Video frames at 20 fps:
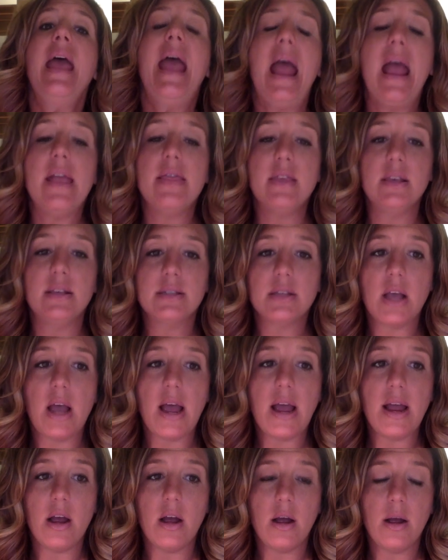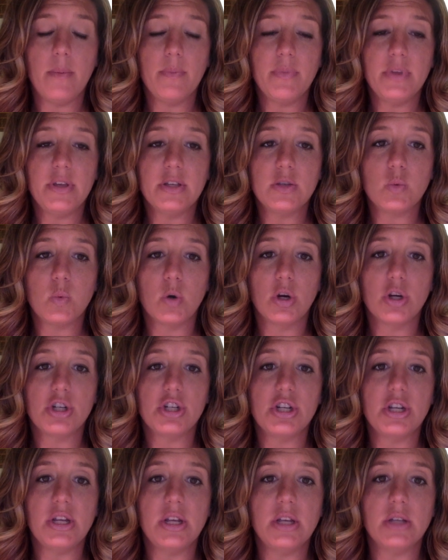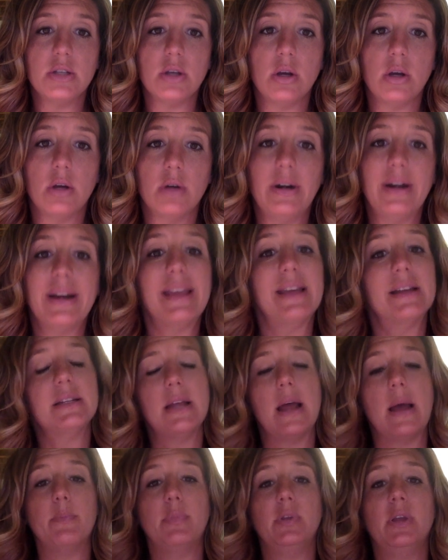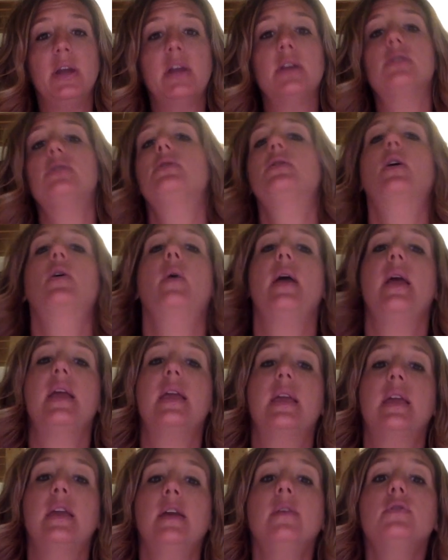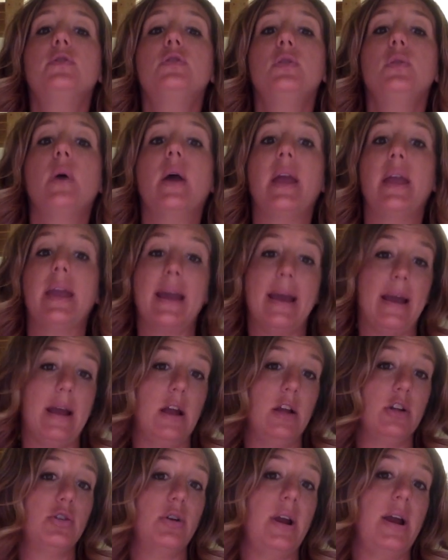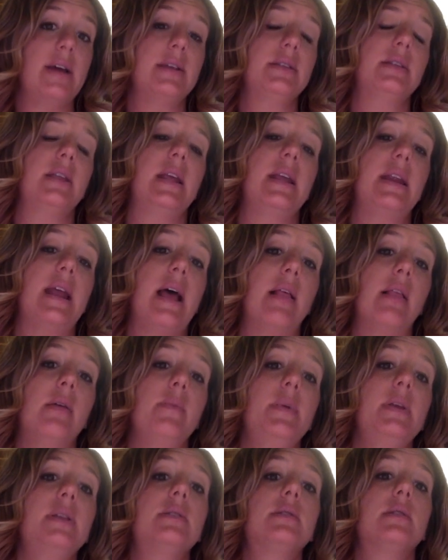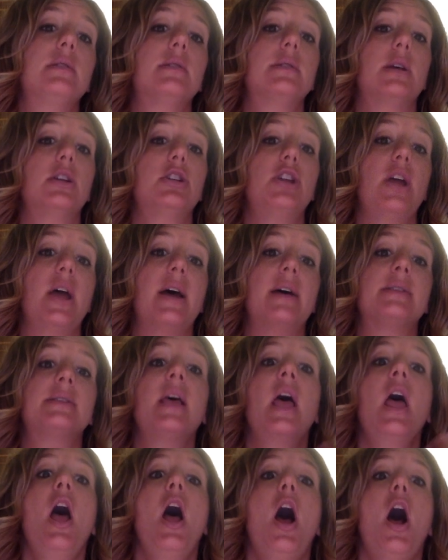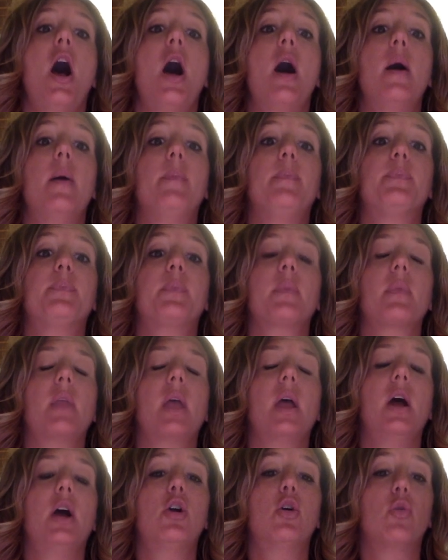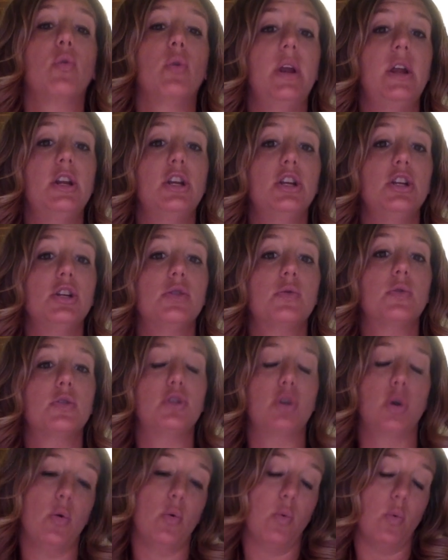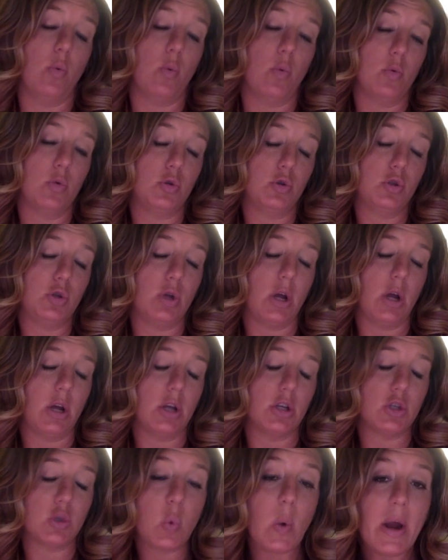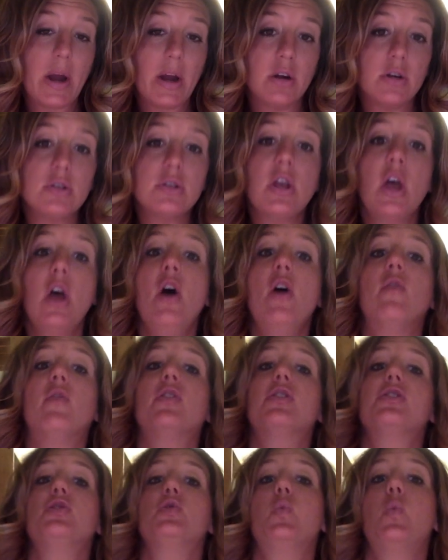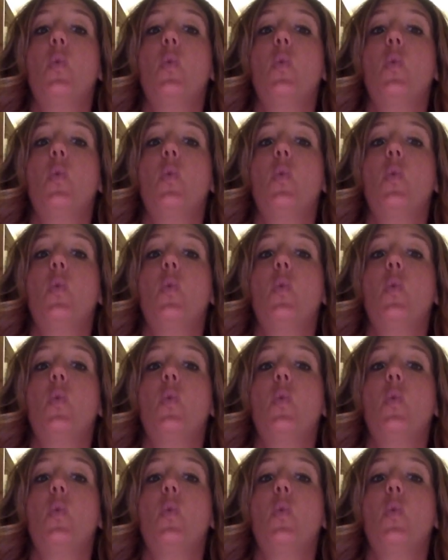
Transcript: And this worksheet is already a template, so it gives you a contrast in elements such as a grid, so squares versus